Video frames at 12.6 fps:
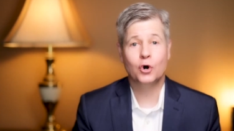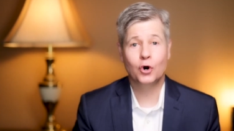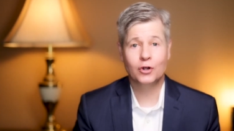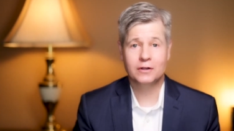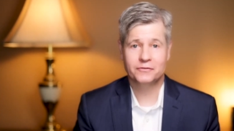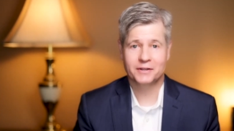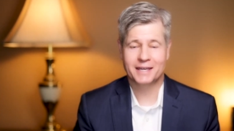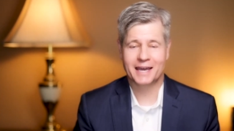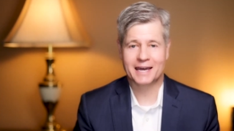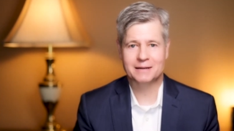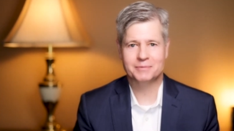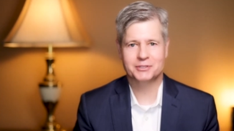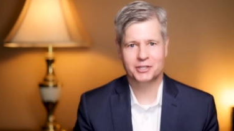all of the
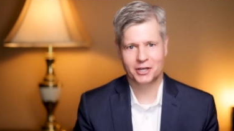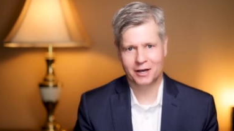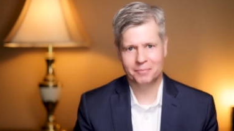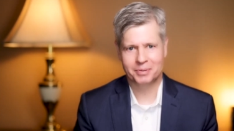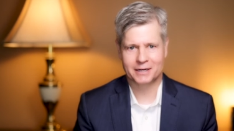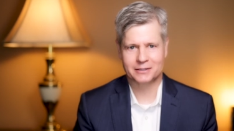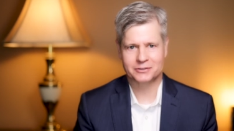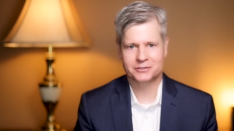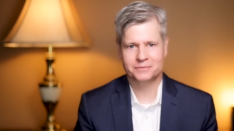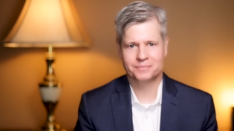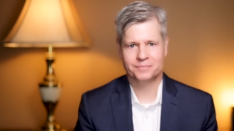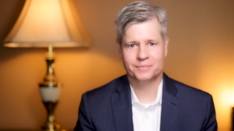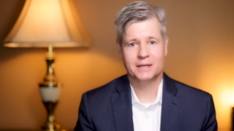cannabis compounds.
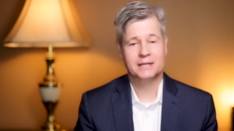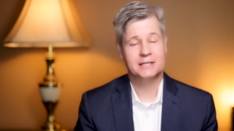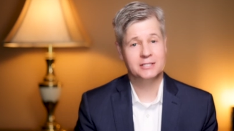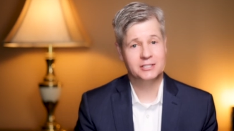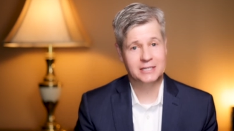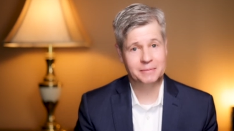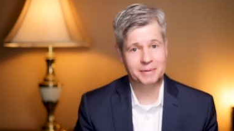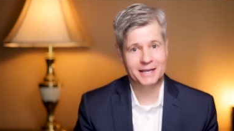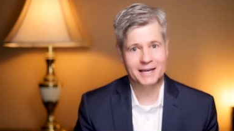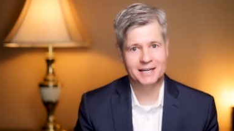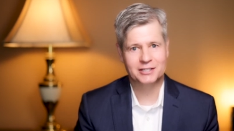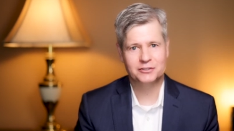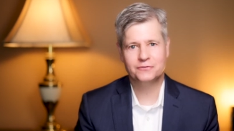
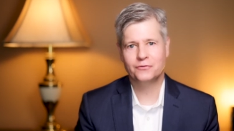CBN is